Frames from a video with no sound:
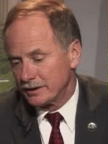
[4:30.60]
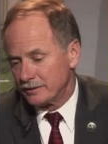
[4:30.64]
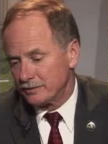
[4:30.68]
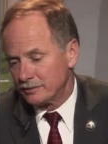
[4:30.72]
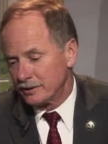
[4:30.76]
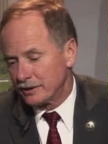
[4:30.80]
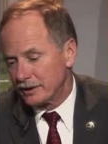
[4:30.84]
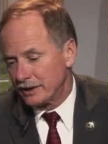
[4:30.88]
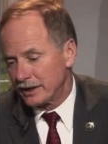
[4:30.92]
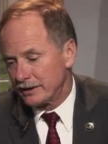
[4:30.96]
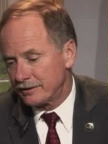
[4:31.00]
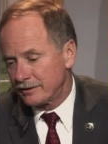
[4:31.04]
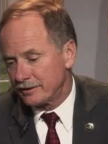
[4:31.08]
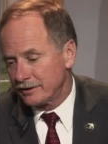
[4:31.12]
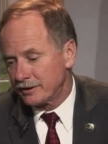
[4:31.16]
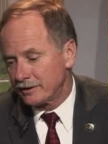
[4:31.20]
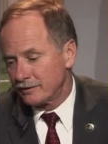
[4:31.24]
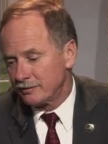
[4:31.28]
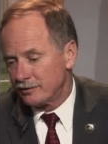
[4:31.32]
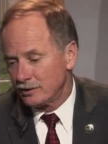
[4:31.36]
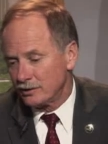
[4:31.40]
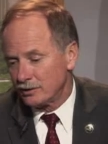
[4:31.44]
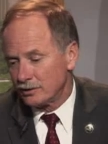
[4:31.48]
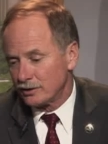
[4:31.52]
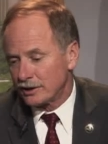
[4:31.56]
Well, I think if
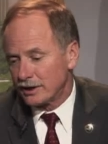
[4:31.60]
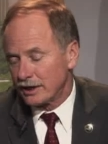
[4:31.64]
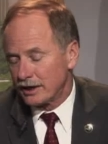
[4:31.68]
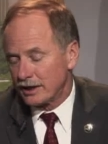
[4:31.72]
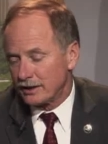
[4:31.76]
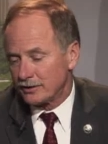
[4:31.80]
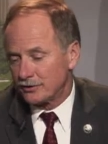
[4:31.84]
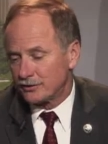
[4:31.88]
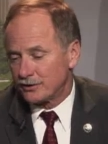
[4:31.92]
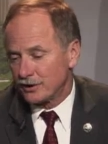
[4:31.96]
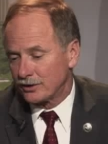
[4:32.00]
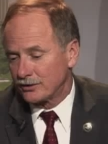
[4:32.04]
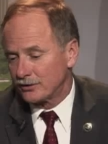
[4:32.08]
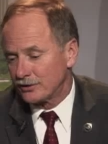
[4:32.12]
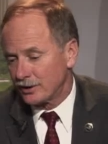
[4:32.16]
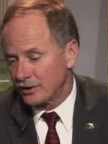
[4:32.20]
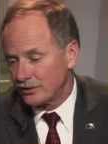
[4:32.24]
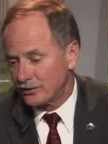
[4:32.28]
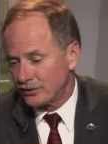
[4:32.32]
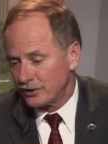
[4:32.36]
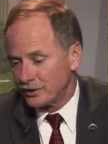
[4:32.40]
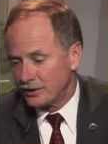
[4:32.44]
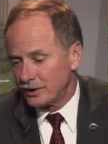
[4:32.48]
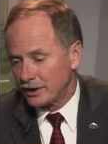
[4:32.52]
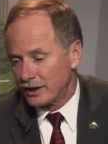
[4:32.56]
you look at
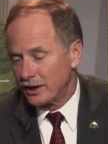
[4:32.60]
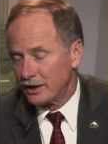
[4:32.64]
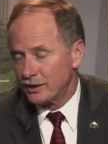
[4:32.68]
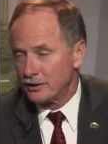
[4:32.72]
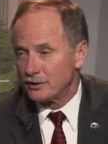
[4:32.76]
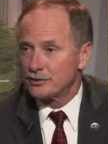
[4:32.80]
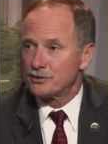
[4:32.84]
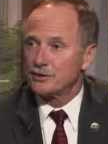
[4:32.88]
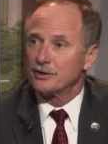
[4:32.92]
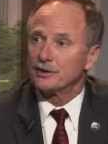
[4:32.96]
success indicators